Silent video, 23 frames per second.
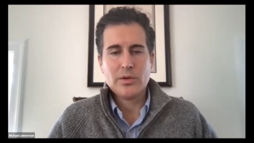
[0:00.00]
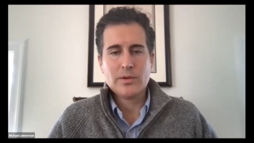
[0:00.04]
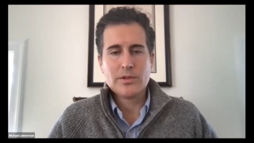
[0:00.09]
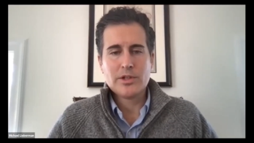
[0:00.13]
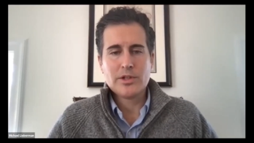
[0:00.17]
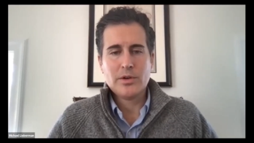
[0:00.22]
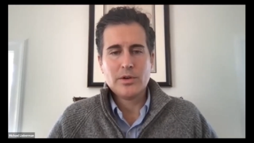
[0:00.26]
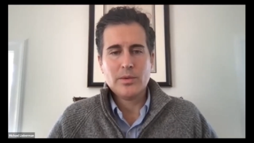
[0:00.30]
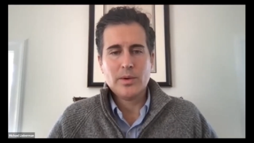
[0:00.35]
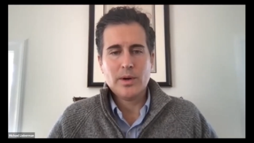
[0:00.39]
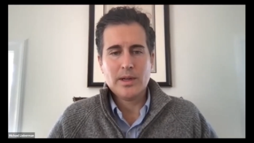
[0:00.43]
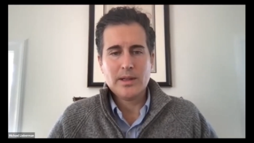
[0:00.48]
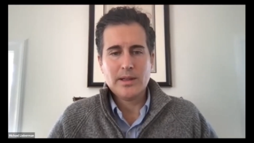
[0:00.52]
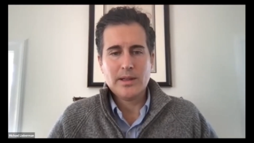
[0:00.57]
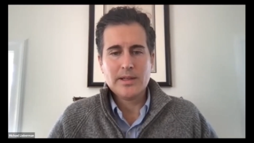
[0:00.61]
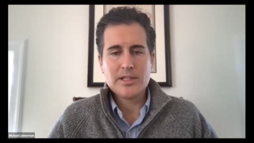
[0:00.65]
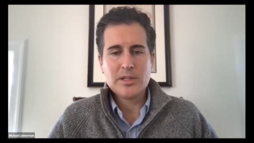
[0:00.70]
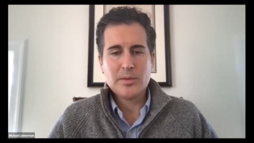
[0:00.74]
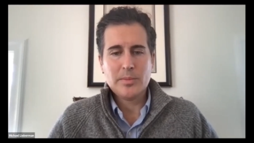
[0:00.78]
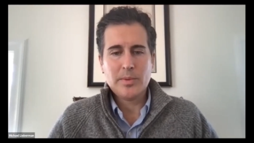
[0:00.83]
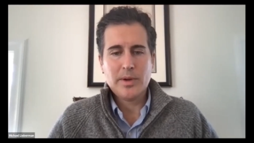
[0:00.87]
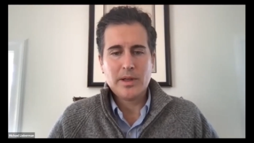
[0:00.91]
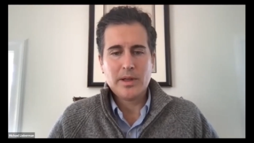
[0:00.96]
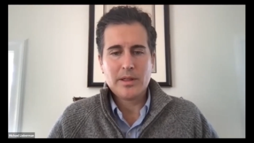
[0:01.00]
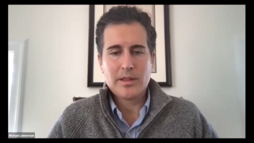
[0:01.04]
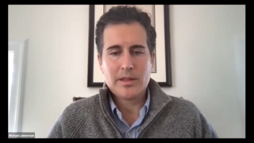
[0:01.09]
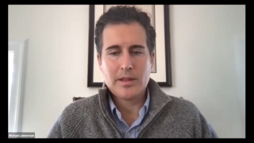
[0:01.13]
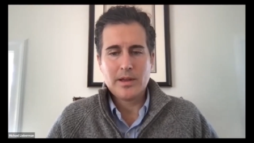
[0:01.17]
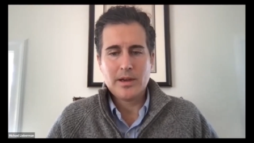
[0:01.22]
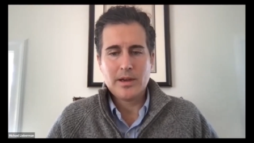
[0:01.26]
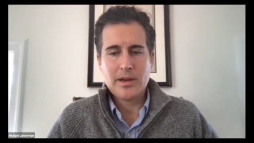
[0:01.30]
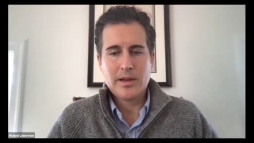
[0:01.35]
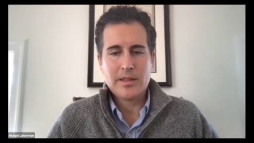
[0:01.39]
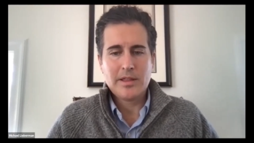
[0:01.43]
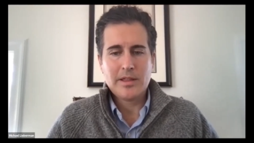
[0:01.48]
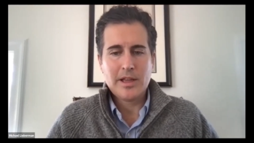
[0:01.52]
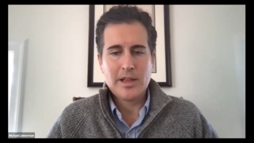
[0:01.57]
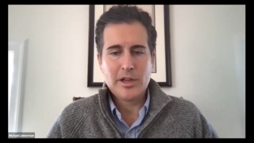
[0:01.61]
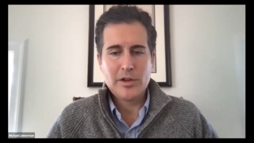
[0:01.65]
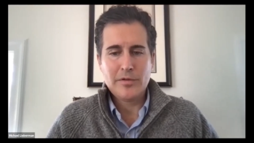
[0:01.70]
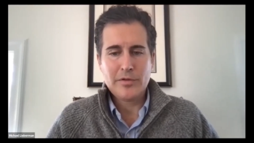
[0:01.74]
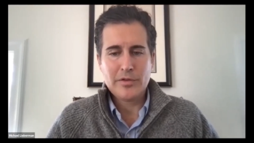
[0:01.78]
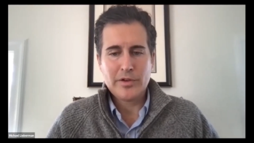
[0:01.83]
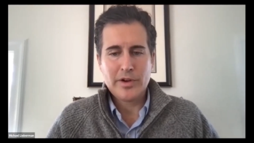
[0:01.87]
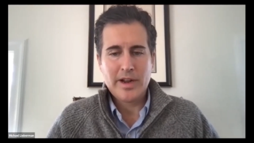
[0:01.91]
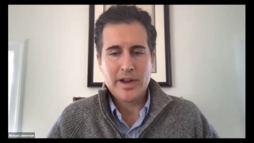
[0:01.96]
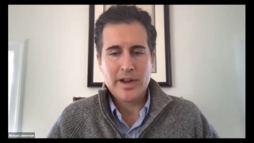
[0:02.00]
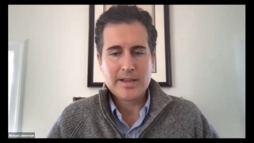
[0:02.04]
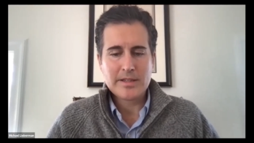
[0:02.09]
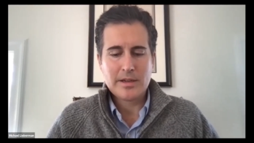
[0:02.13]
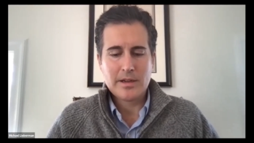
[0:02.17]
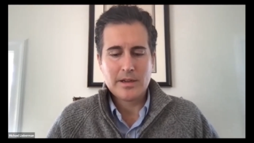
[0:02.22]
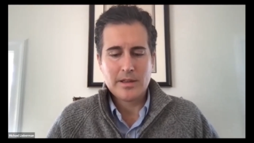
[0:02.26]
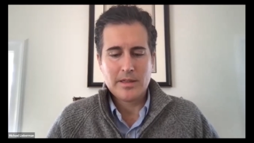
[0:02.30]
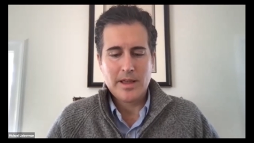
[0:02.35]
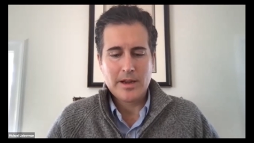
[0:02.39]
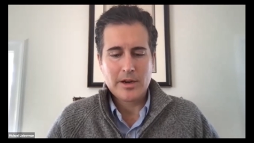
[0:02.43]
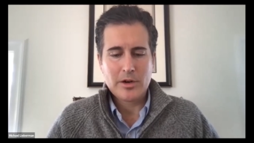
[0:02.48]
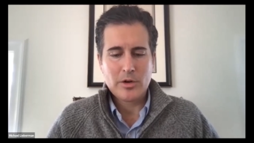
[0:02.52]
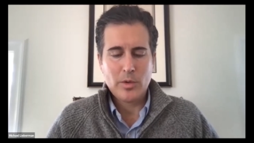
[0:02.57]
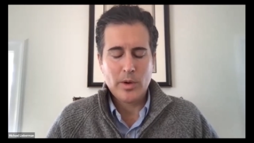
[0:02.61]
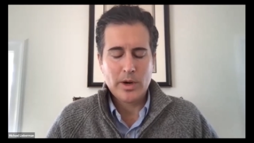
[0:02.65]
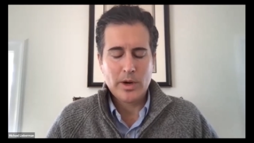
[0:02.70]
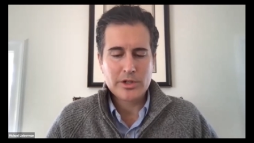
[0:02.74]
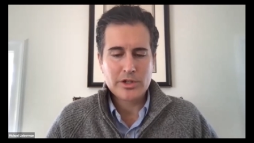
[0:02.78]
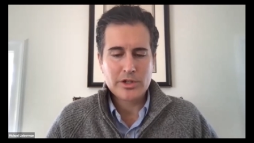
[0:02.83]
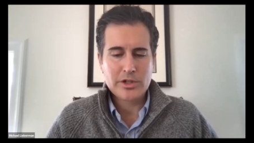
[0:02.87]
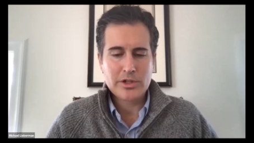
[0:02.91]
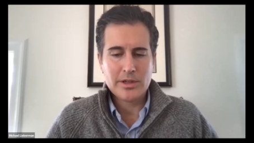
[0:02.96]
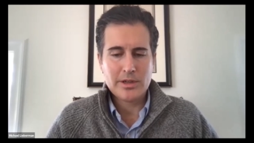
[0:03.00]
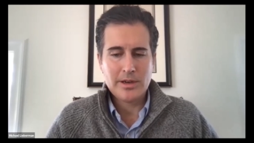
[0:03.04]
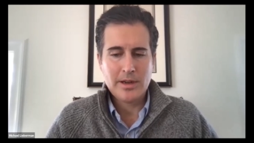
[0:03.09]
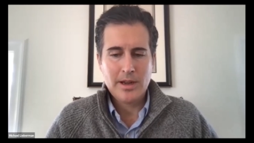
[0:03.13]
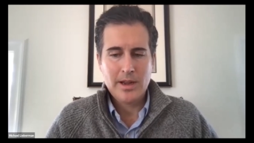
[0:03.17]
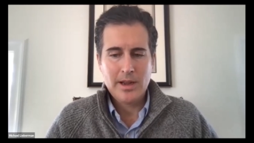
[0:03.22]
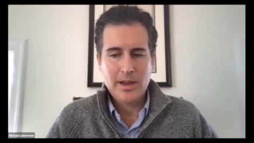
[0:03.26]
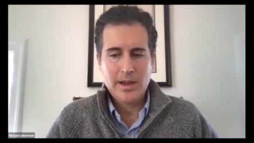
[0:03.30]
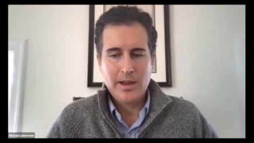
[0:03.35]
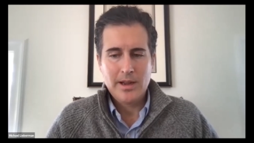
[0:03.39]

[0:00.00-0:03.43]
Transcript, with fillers: So Elizabeth, thank you for asking that question.